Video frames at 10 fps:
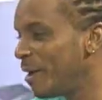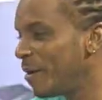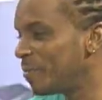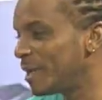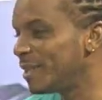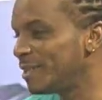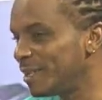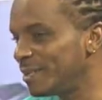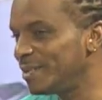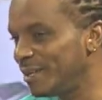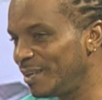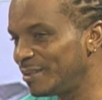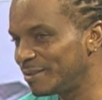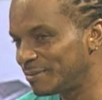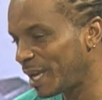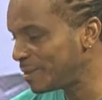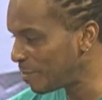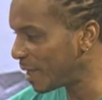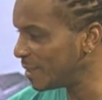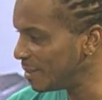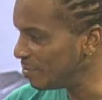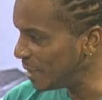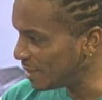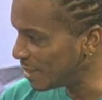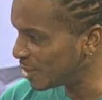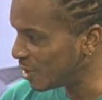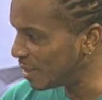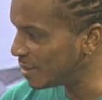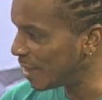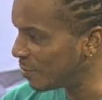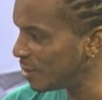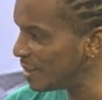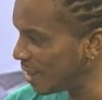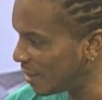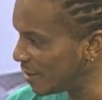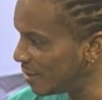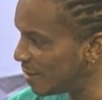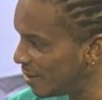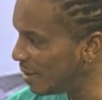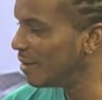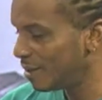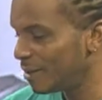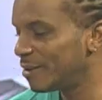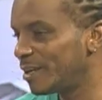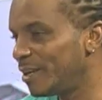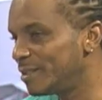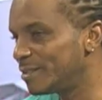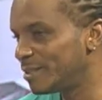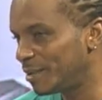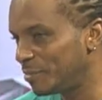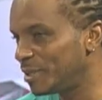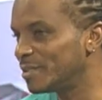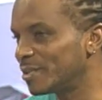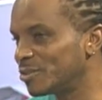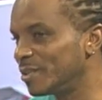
Mm-hmm. But at the end of the day, that is part of the bass section. Yeah. Is more tenor? Yes. Right? It's tenor bass section.